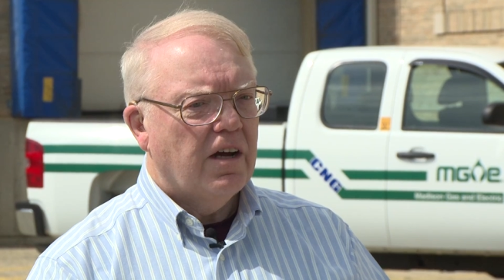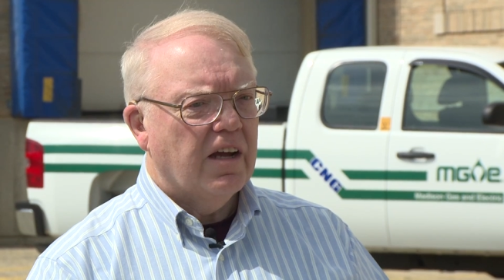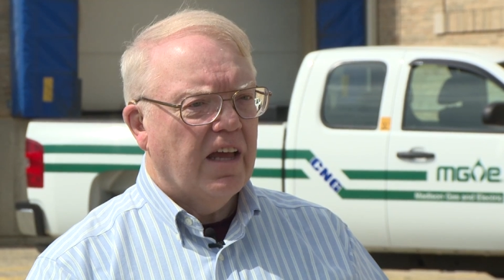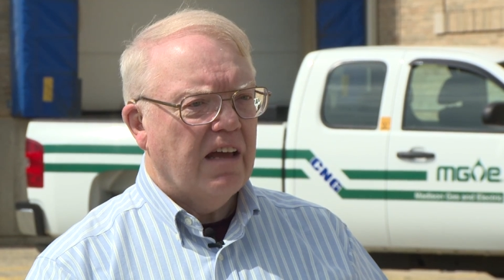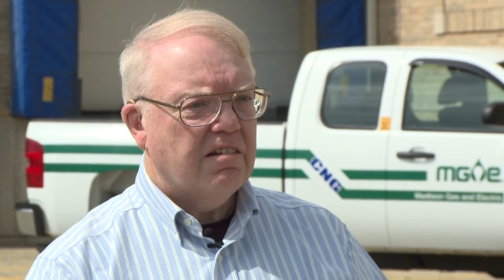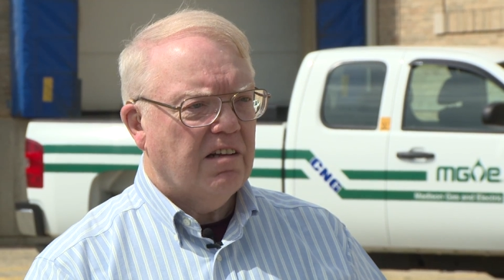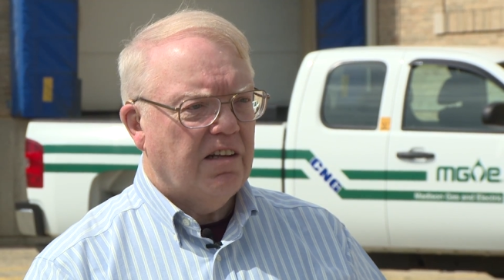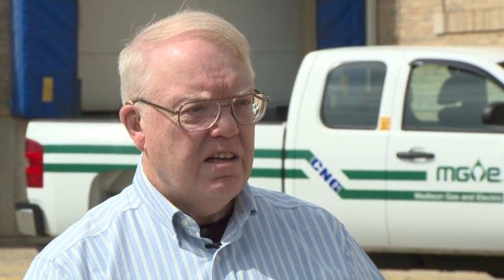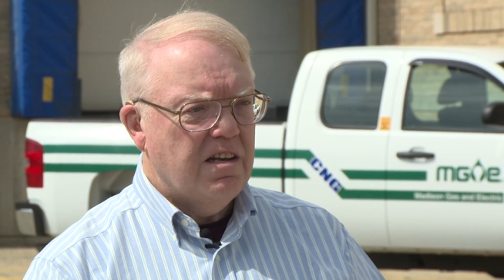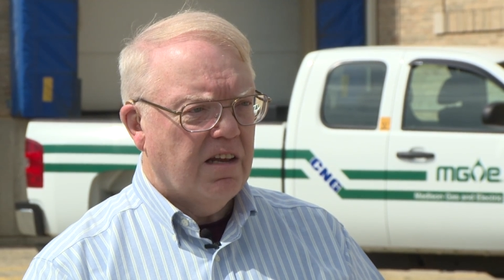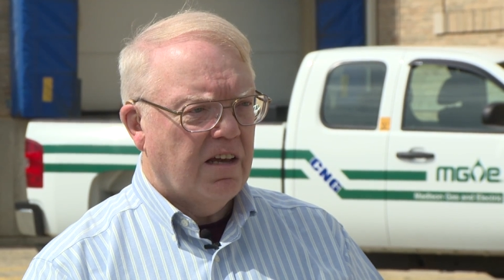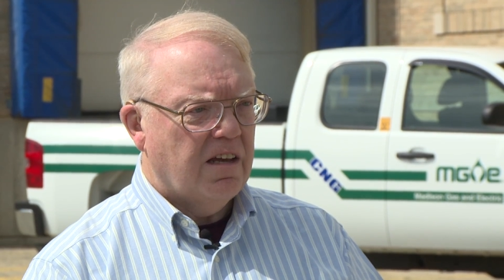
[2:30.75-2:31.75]
A
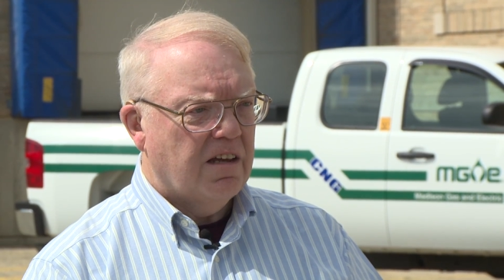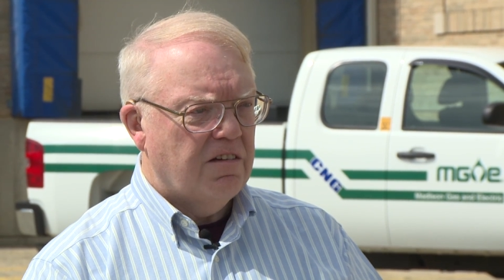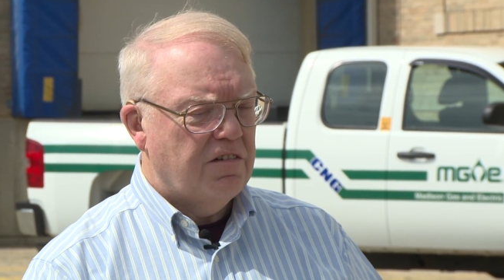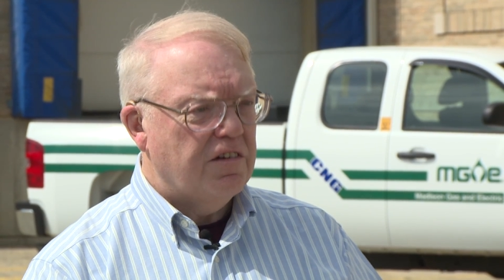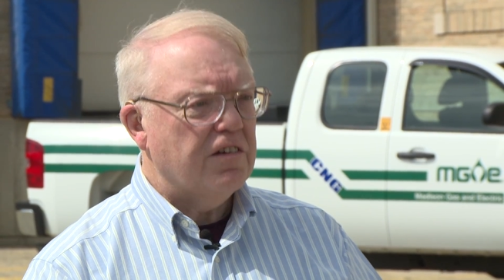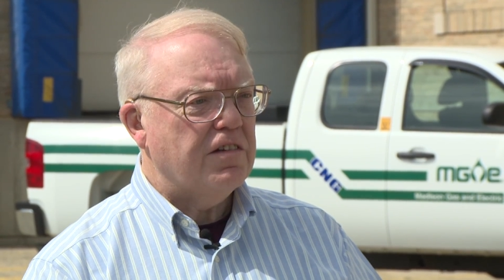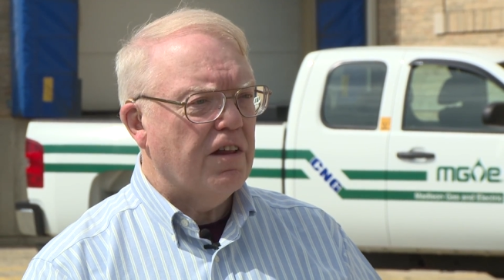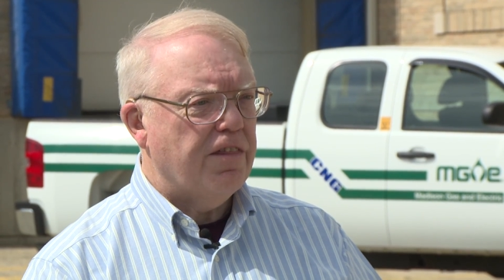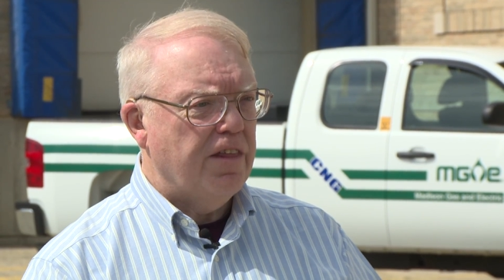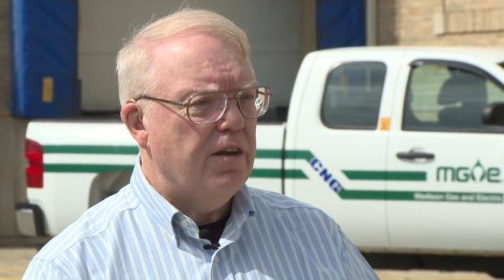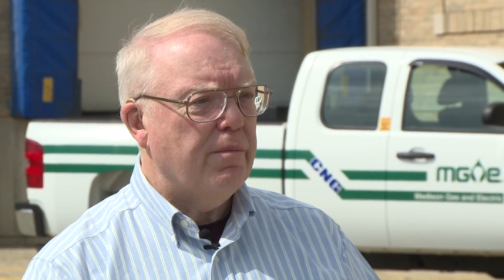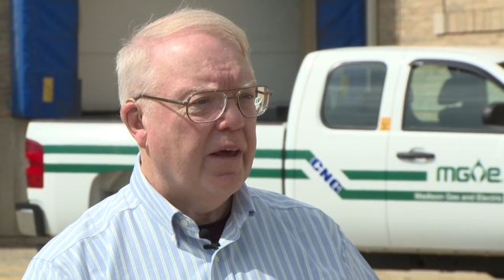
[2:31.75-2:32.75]
gasoline tank is just a
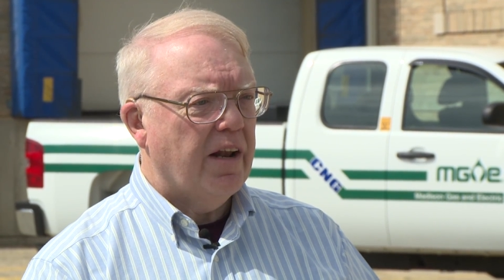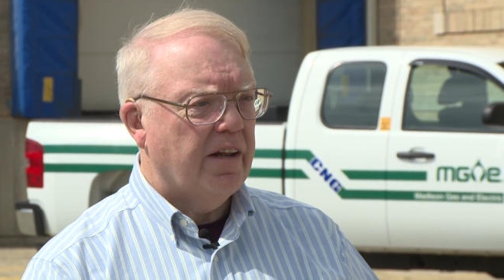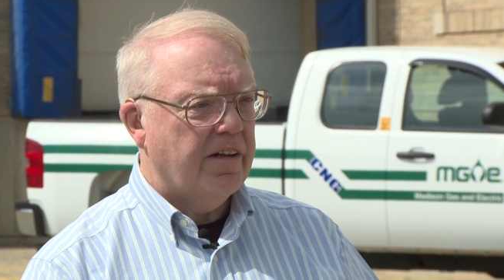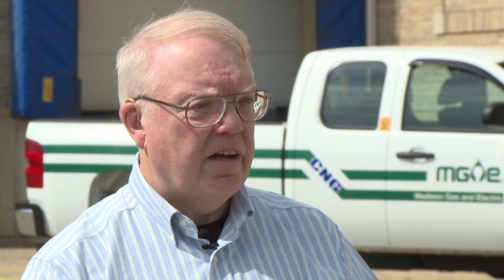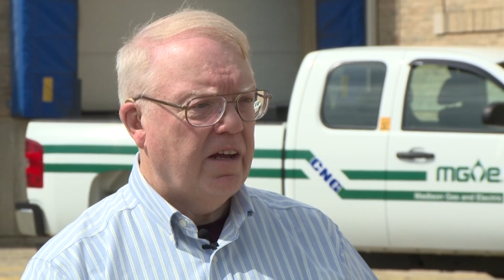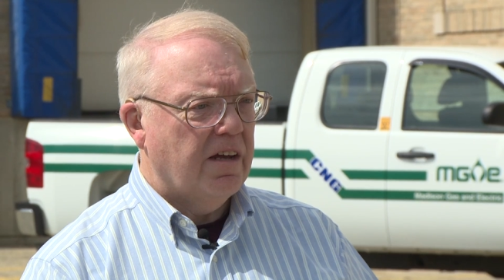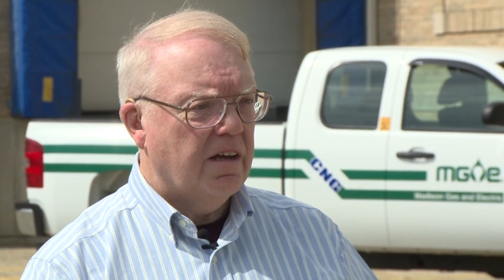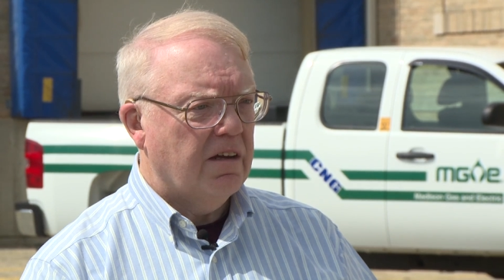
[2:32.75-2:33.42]
thin metal tank.